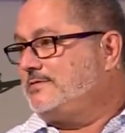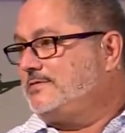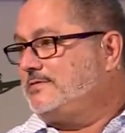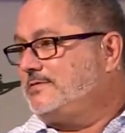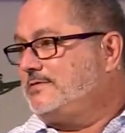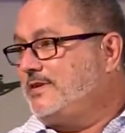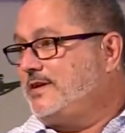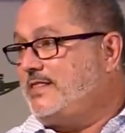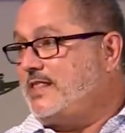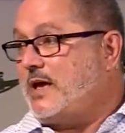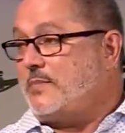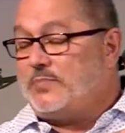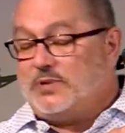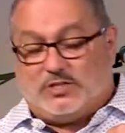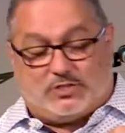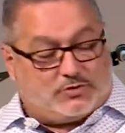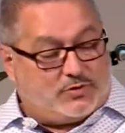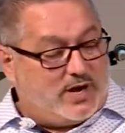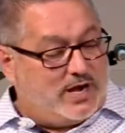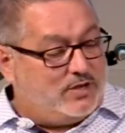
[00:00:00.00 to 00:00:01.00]
And that
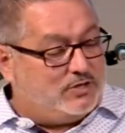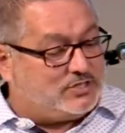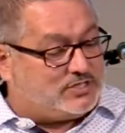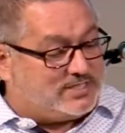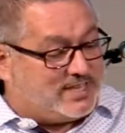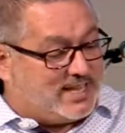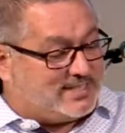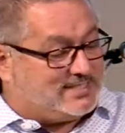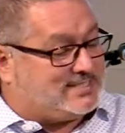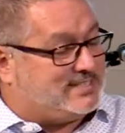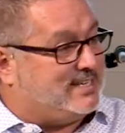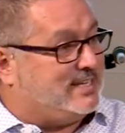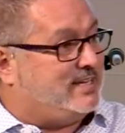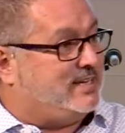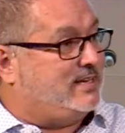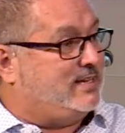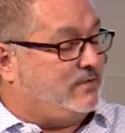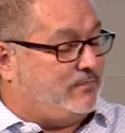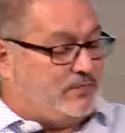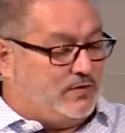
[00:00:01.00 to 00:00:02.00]
betrayal sets
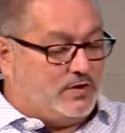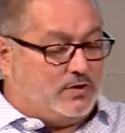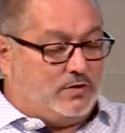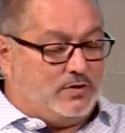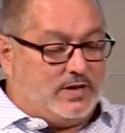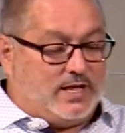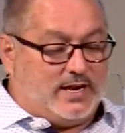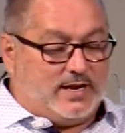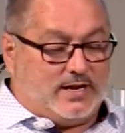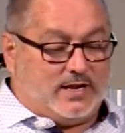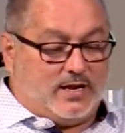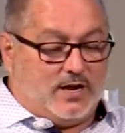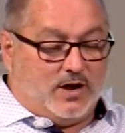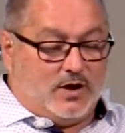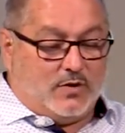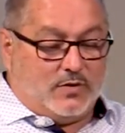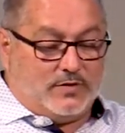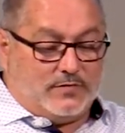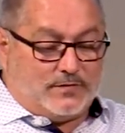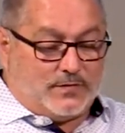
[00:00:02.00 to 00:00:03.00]
in, if you don't let it
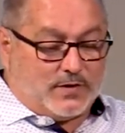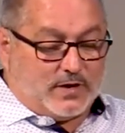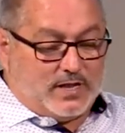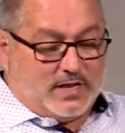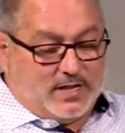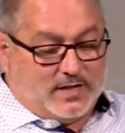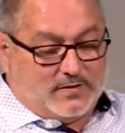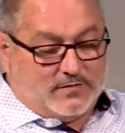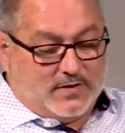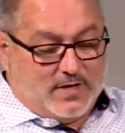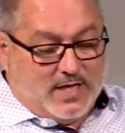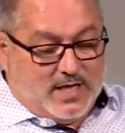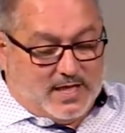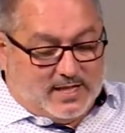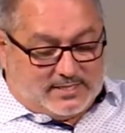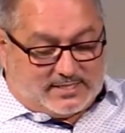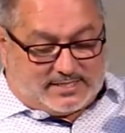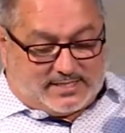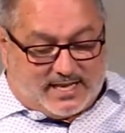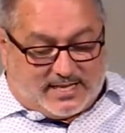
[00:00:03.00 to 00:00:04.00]
go and forgive,
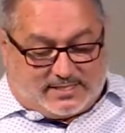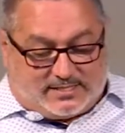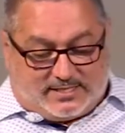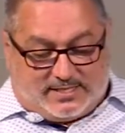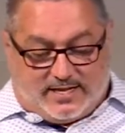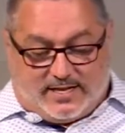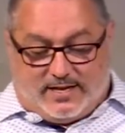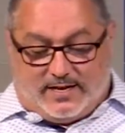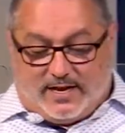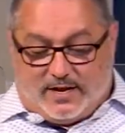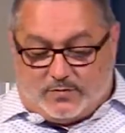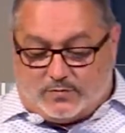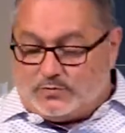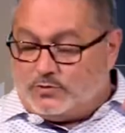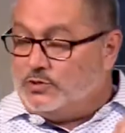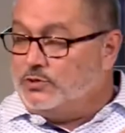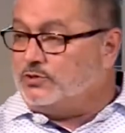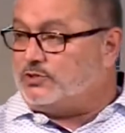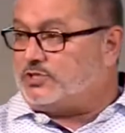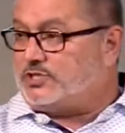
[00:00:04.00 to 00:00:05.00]
it sets in, it
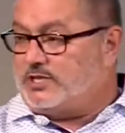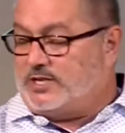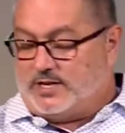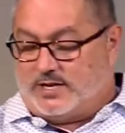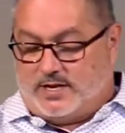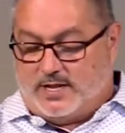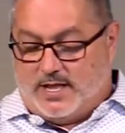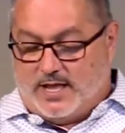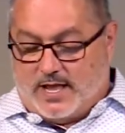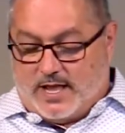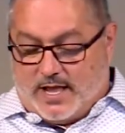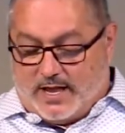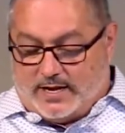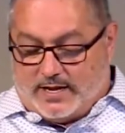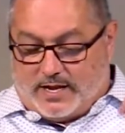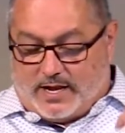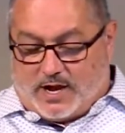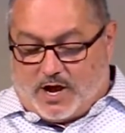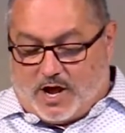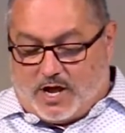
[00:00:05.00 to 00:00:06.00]
roots in, and
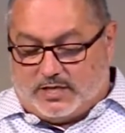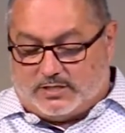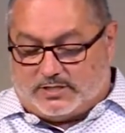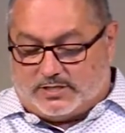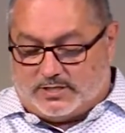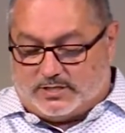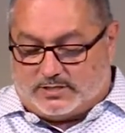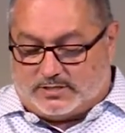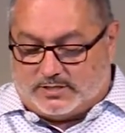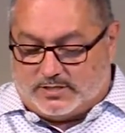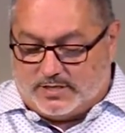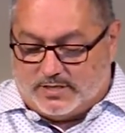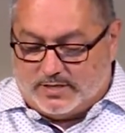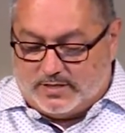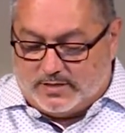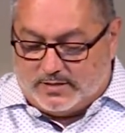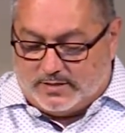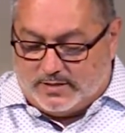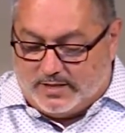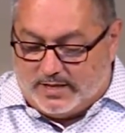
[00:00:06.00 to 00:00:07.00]
it causes
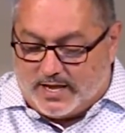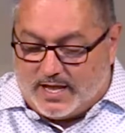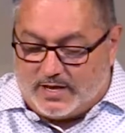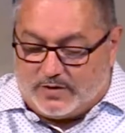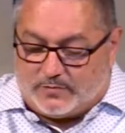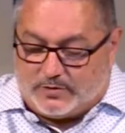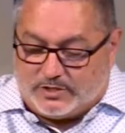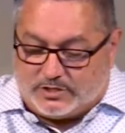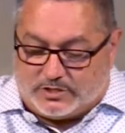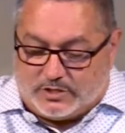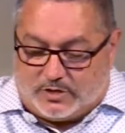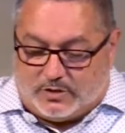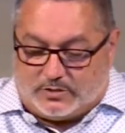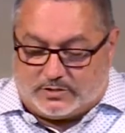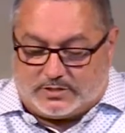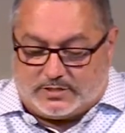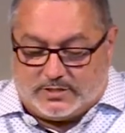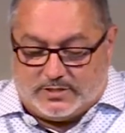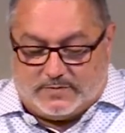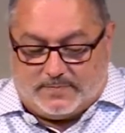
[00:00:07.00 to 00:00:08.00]
the end
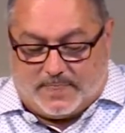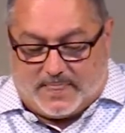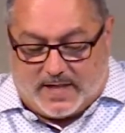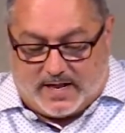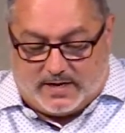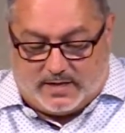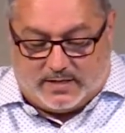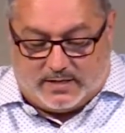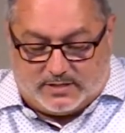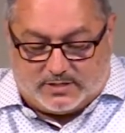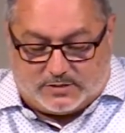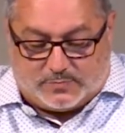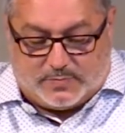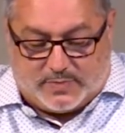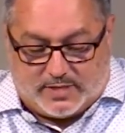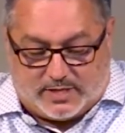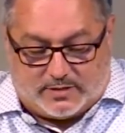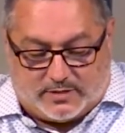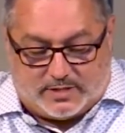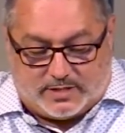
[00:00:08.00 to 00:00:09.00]
result that is
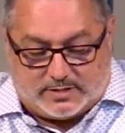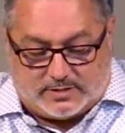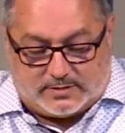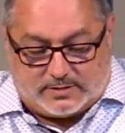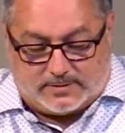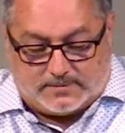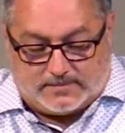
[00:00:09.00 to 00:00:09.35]
bitterness.